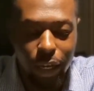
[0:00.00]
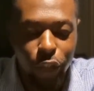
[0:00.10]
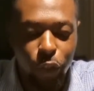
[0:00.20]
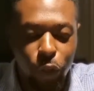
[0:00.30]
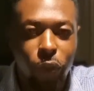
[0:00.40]

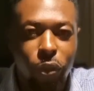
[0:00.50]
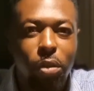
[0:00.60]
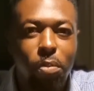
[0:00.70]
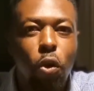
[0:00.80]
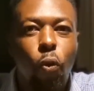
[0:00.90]
So
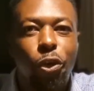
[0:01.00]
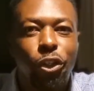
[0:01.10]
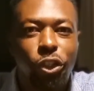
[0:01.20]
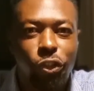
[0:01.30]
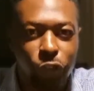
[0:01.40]
the more
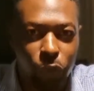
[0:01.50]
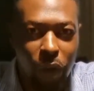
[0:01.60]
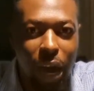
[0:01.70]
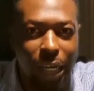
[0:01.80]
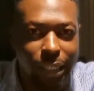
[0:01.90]
questions you
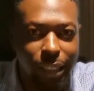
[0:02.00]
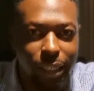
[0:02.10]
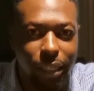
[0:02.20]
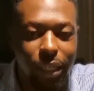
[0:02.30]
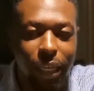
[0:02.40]
ask